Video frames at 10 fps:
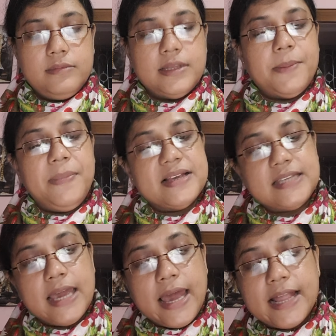The
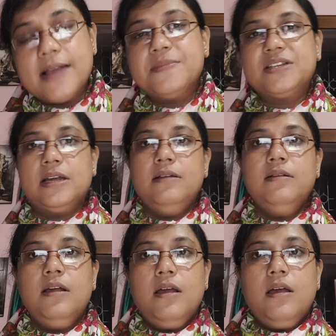basic assumption
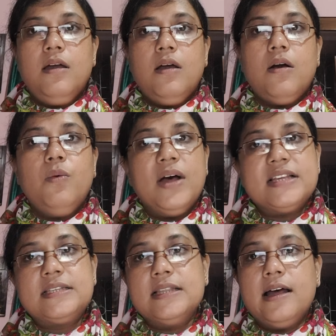
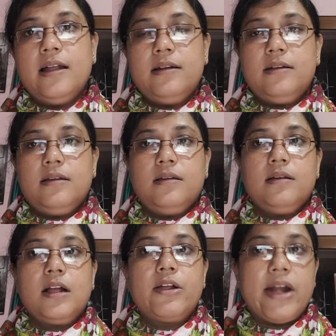was that
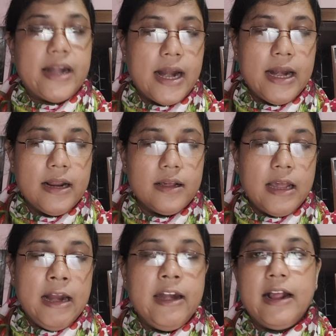greater
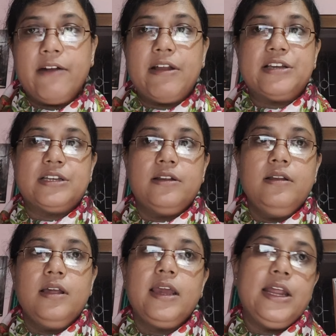integration
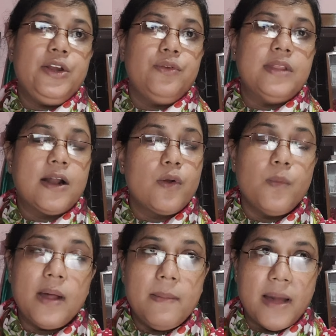into the
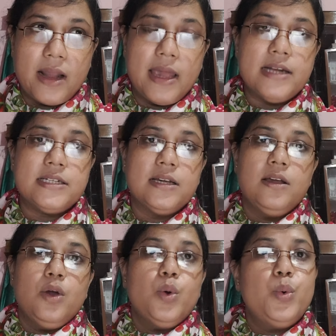global market
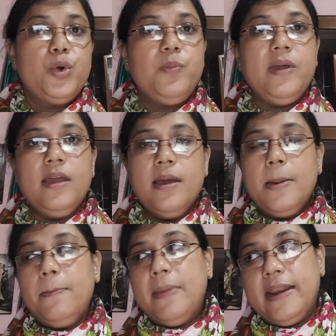would be
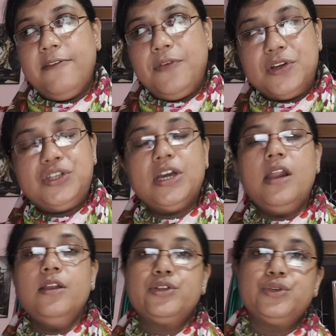
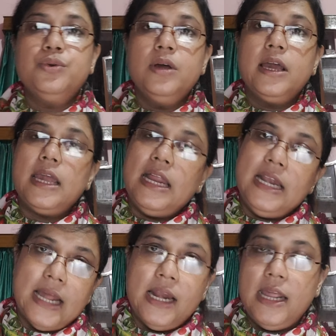beneficial to
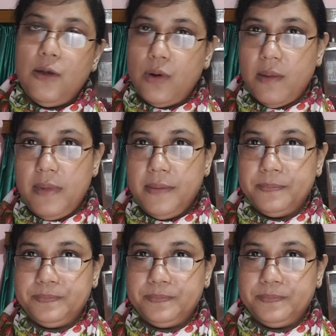Indian economy.